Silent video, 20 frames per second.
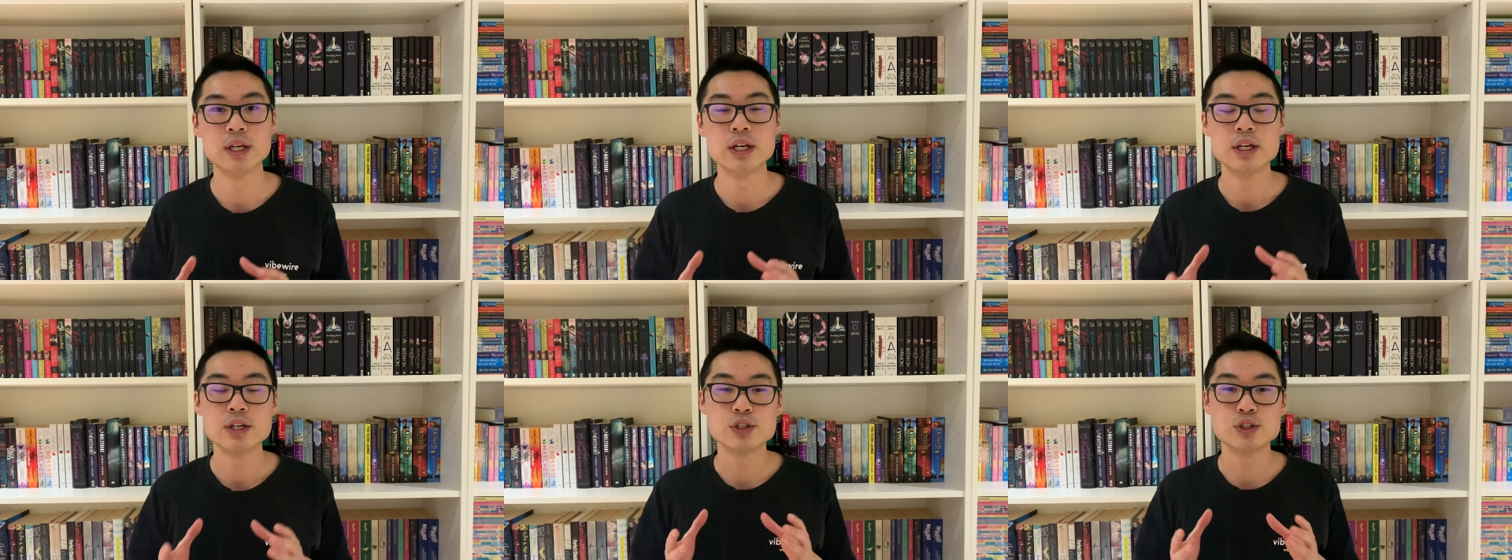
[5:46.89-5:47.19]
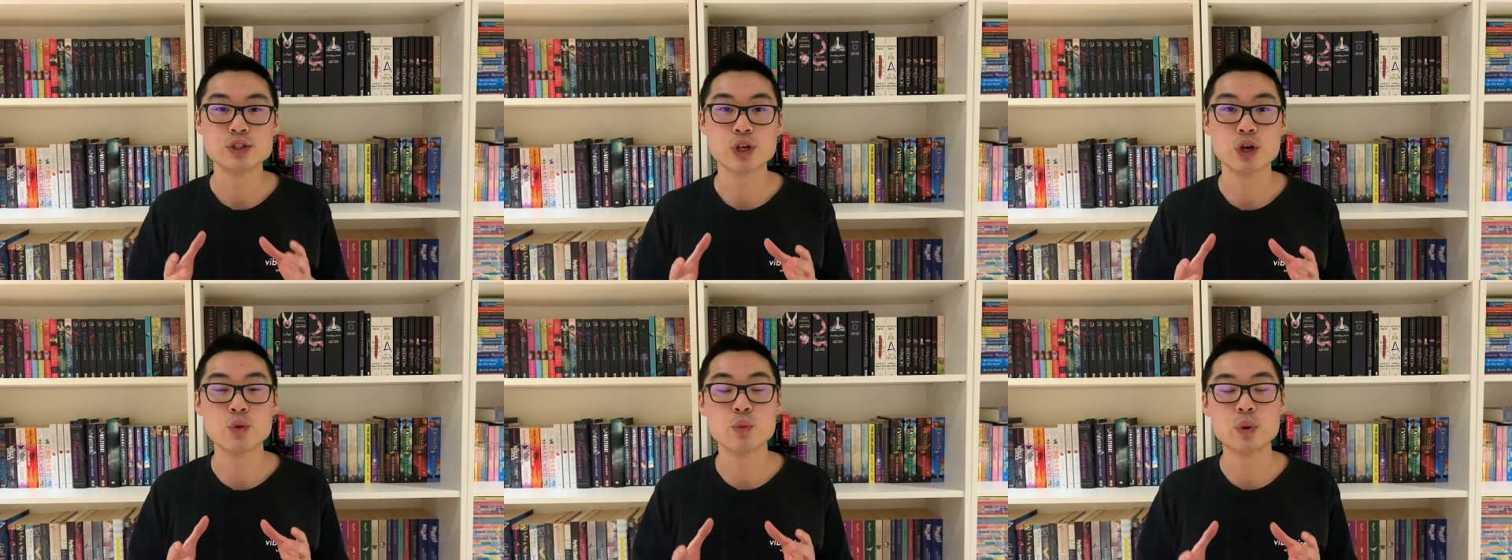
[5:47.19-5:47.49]

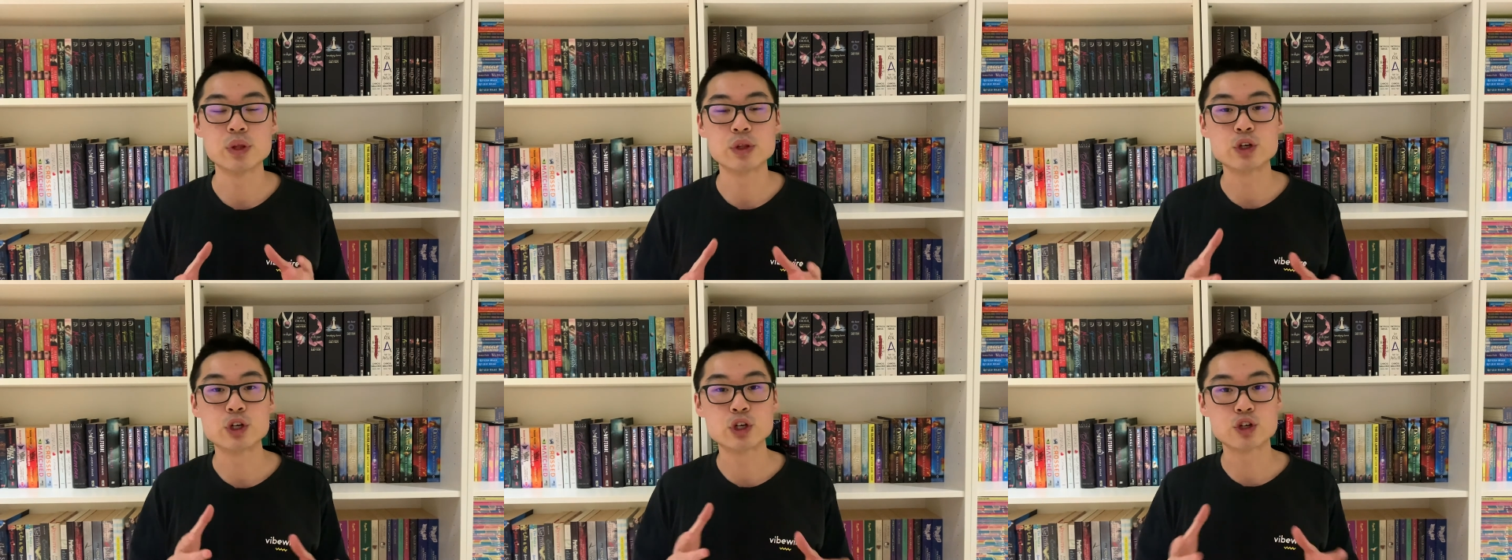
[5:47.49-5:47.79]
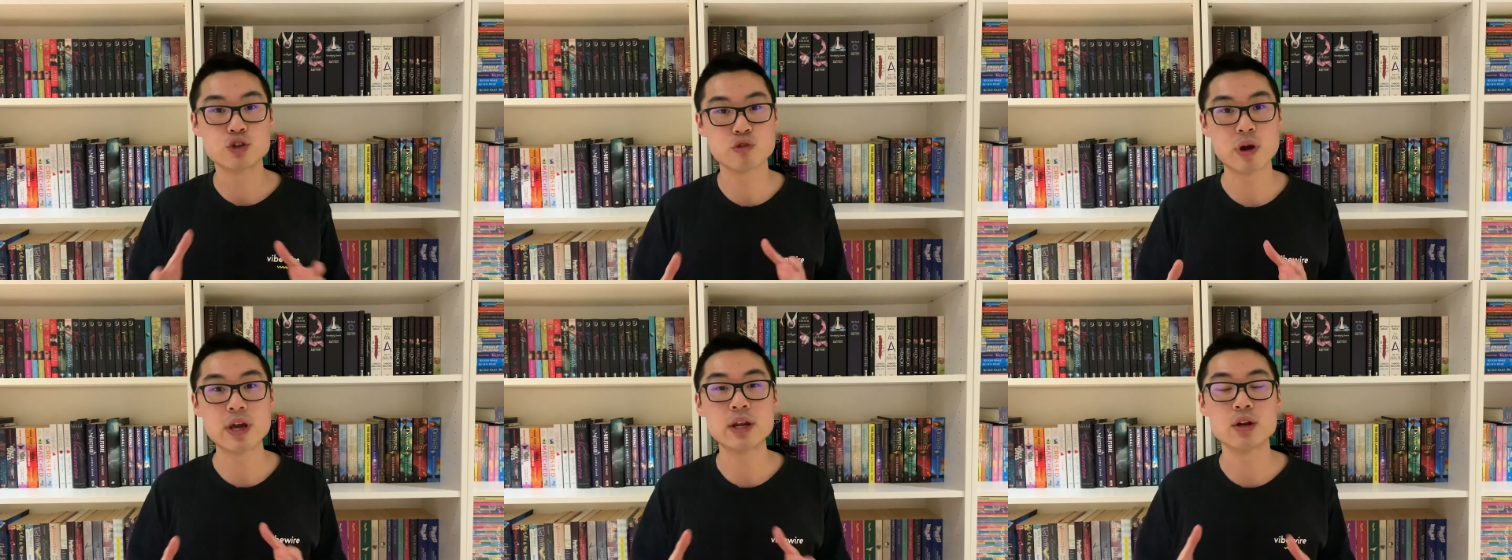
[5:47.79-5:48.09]
So when you
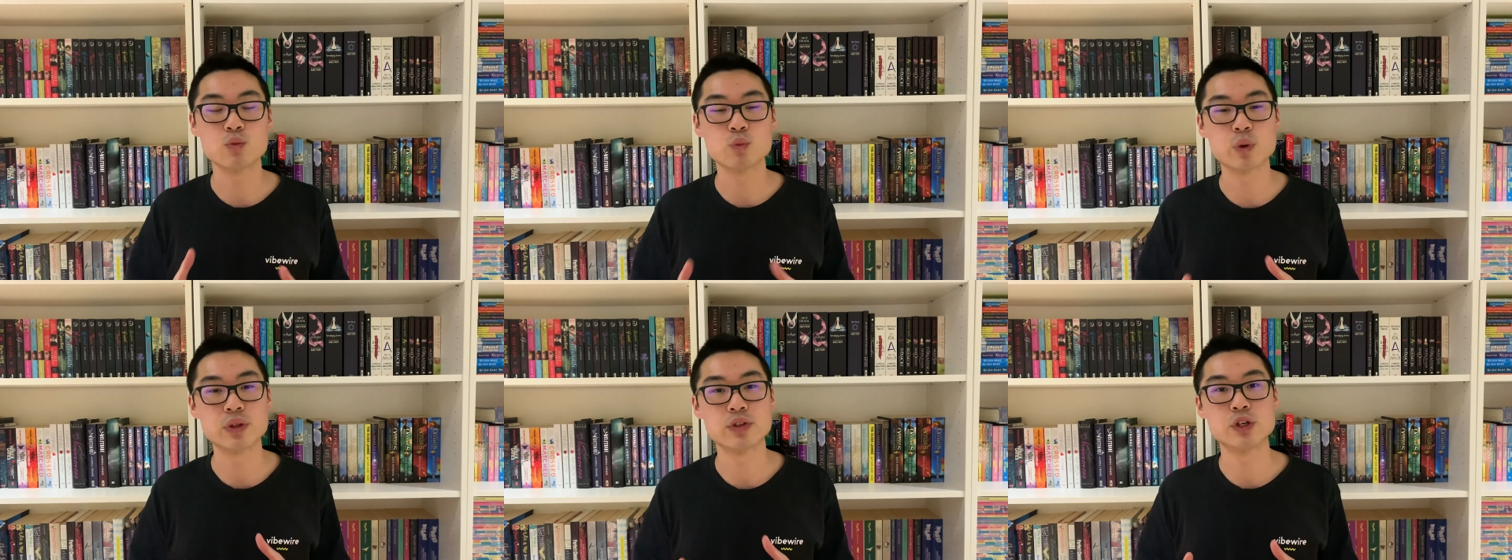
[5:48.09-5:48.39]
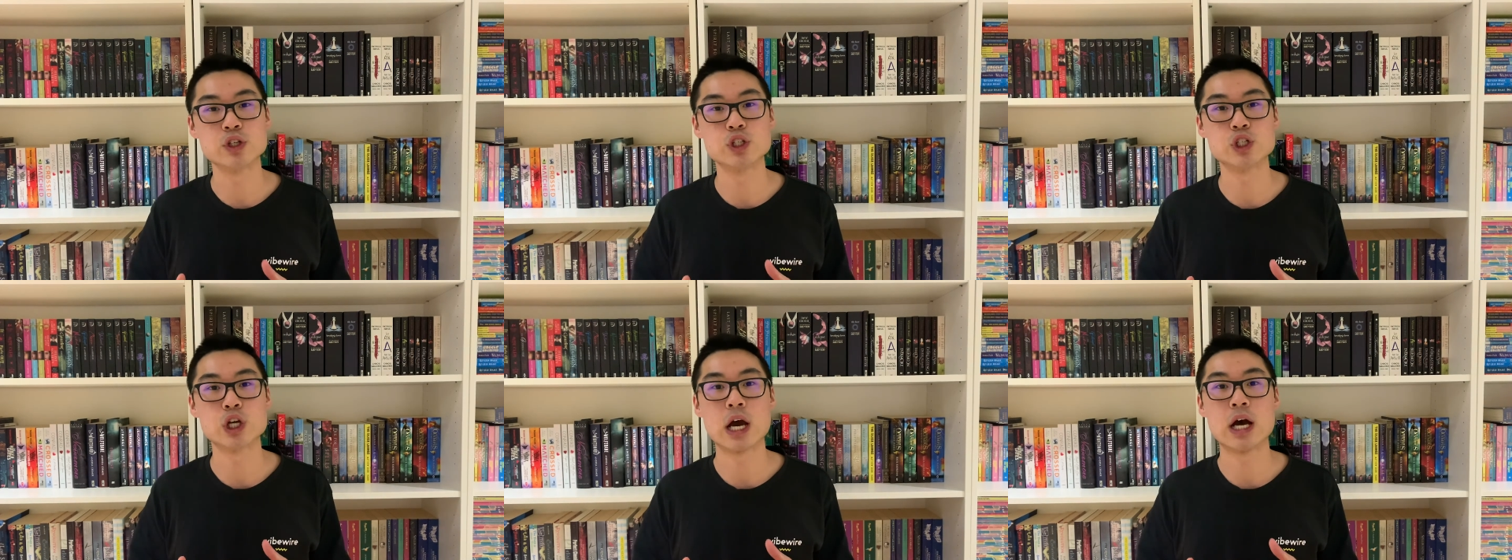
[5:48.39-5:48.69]
create it with
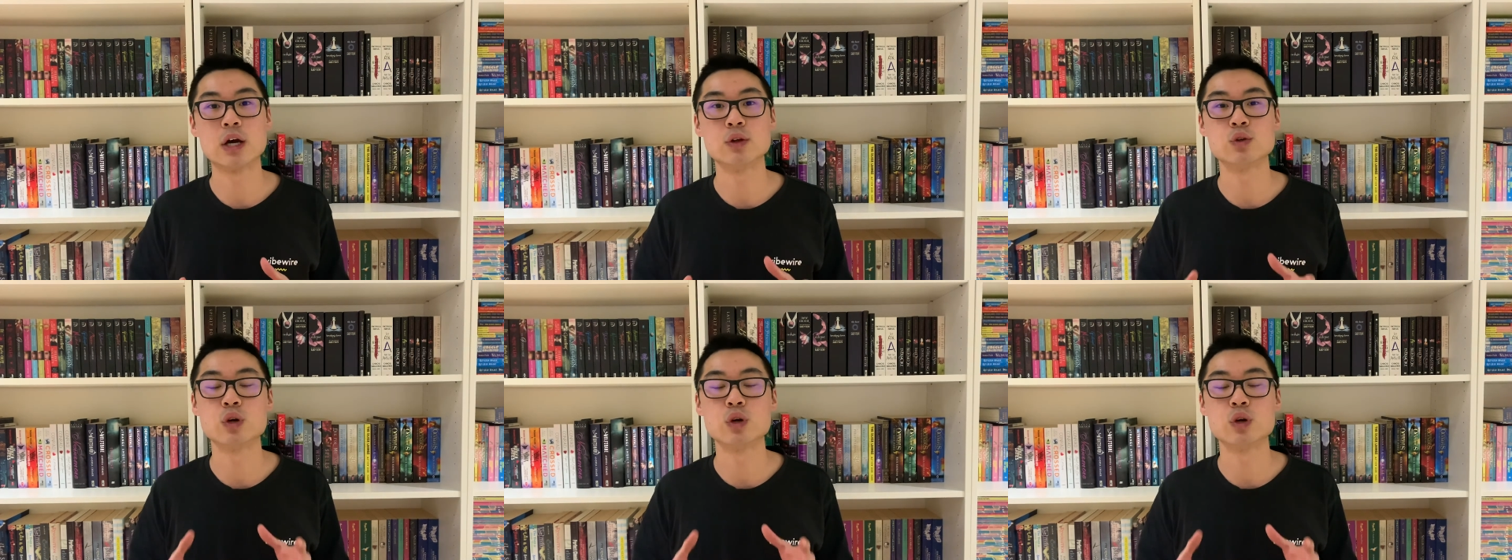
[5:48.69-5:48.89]
your child,